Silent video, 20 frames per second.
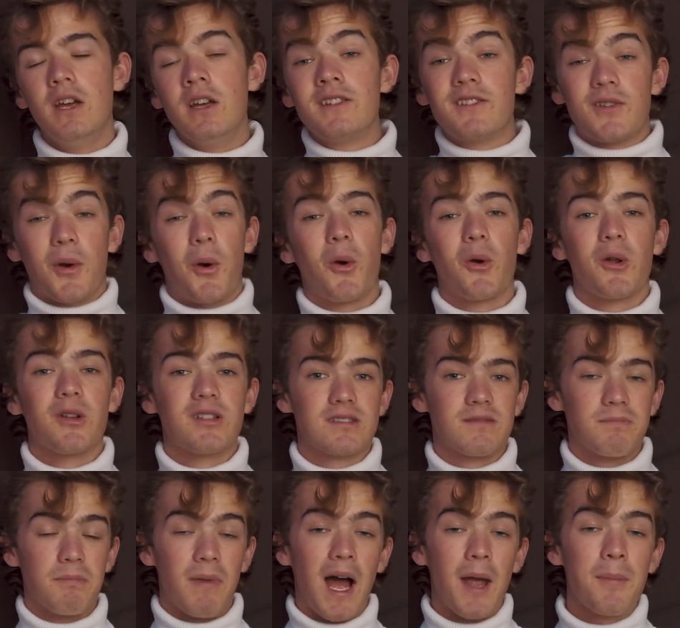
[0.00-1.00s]
towards
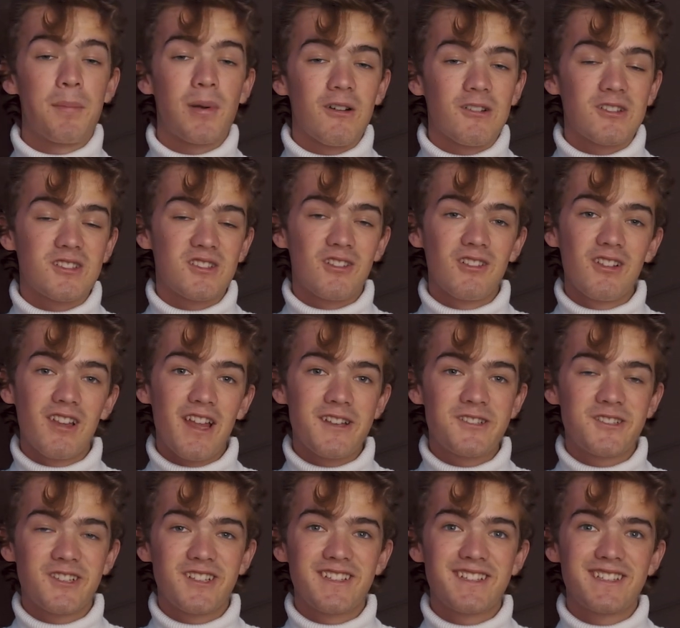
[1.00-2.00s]
my personal
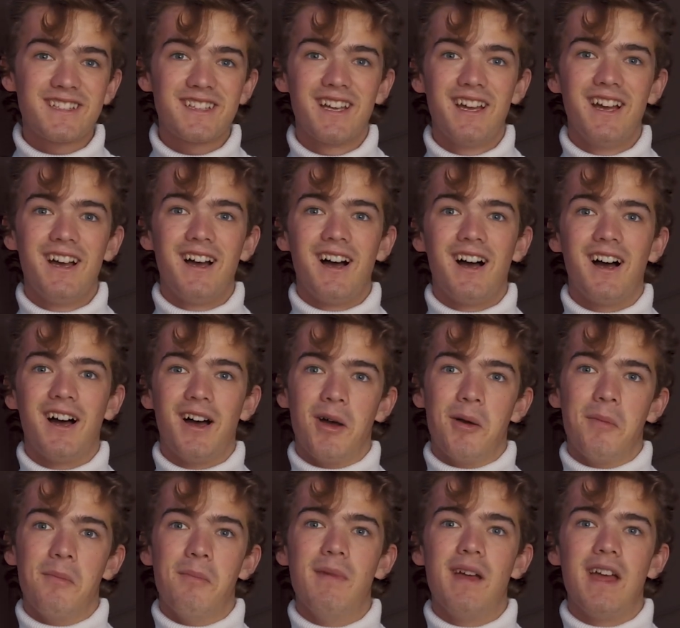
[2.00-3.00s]
legend
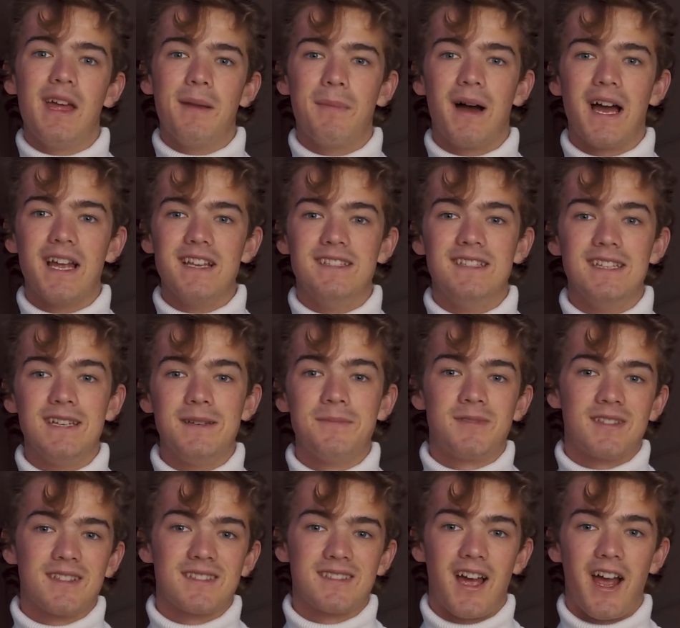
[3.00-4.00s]
and my deep
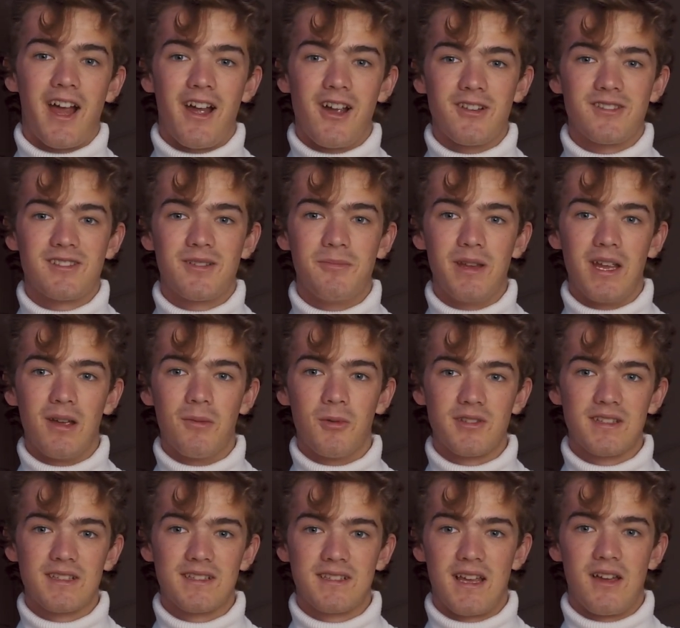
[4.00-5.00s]
desire to be able
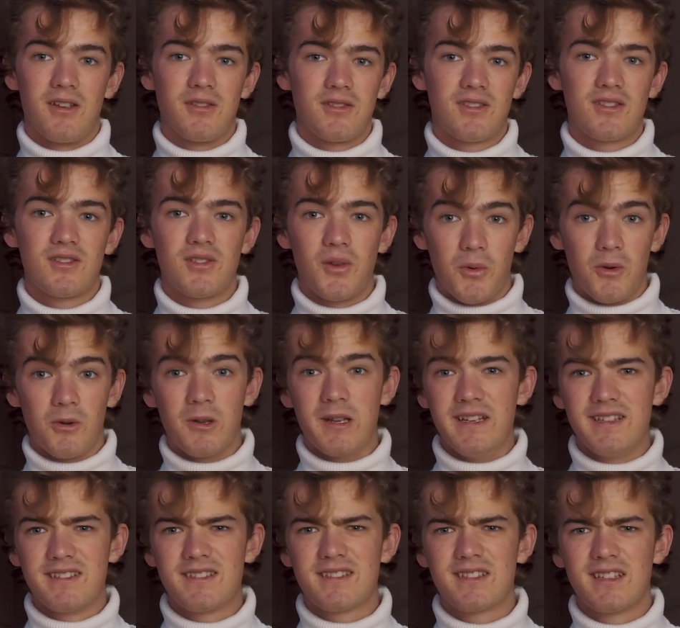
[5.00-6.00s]
to tell
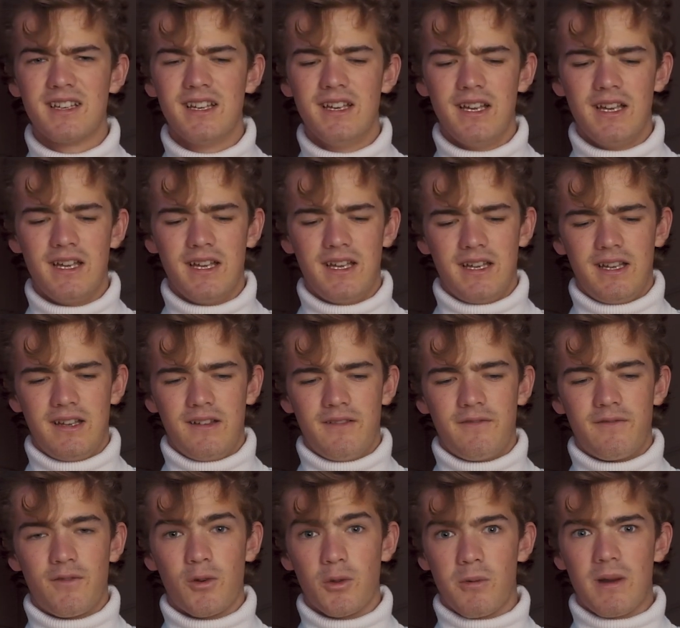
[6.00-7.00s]
stories
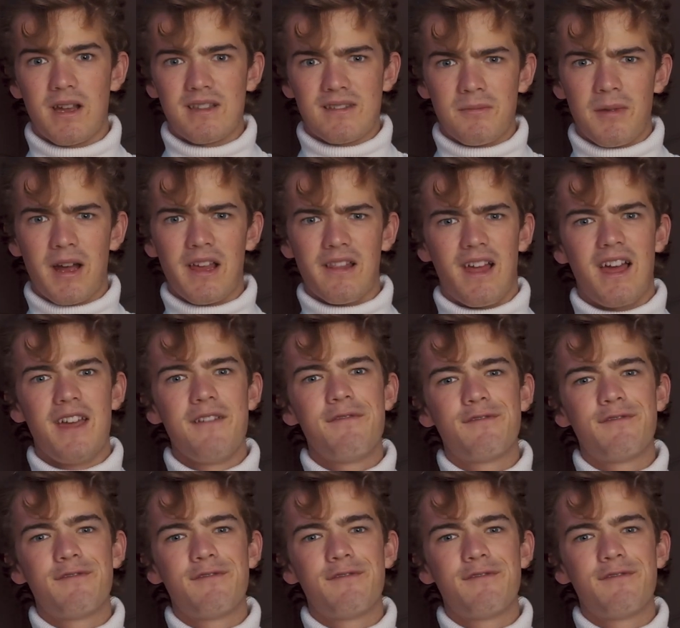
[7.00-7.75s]
for the rest of my life